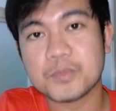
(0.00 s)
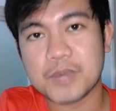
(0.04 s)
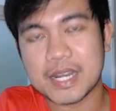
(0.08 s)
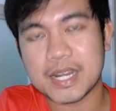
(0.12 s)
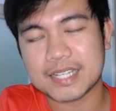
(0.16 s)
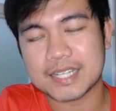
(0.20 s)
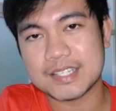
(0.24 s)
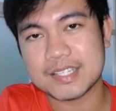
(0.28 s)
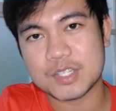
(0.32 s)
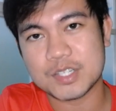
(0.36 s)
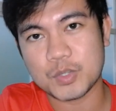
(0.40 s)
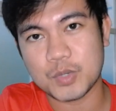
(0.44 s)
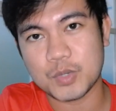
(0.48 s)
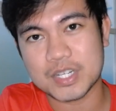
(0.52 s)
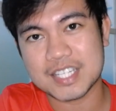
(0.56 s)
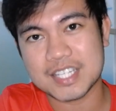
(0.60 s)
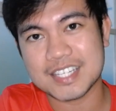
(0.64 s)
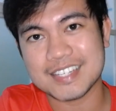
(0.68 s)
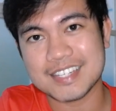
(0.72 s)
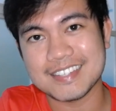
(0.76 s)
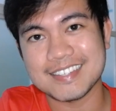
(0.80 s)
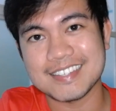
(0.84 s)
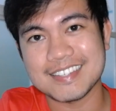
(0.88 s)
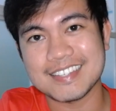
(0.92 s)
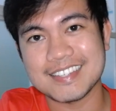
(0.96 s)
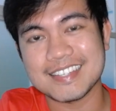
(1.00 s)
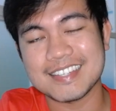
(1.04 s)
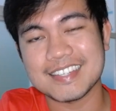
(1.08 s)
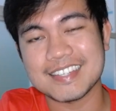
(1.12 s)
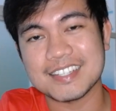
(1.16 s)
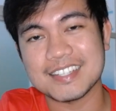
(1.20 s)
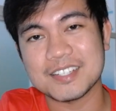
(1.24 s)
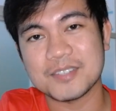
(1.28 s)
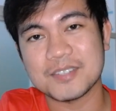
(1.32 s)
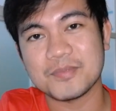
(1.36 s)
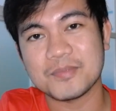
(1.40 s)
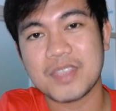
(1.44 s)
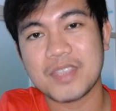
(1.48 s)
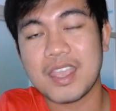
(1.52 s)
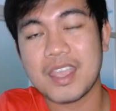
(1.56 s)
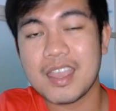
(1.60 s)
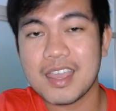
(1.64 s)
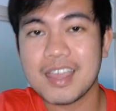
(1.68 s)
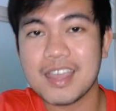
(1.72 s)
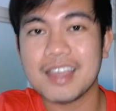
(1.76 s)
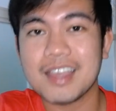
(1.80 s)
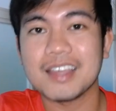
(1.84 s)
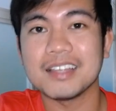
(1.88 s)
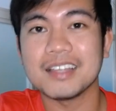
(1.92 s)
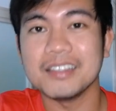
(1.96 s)
practice questions.
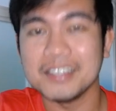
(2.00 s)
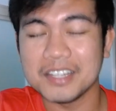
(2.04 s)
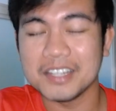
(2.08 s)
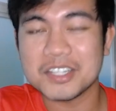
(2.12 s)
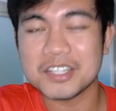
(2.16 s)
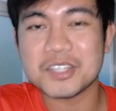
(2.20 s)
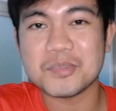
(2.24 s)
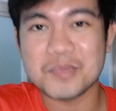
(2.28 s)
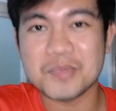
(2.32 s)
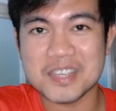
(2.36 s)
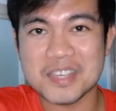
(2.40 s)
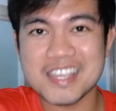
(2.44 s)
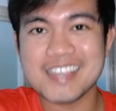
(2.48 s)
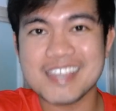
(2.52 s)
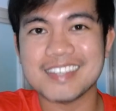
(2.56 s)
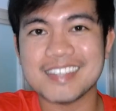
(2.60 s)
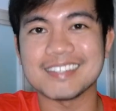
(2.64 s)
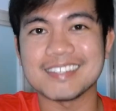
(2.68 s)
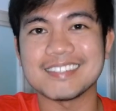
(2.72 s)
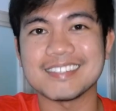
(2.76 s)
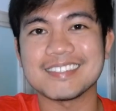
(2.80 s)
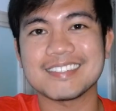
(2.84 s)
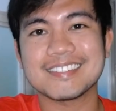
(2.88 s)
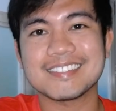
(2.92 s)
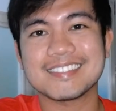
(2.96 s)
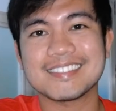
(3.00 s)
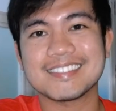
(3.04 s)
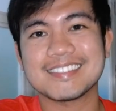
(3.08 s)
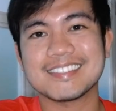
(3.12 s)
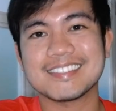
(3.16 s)
Let's begin.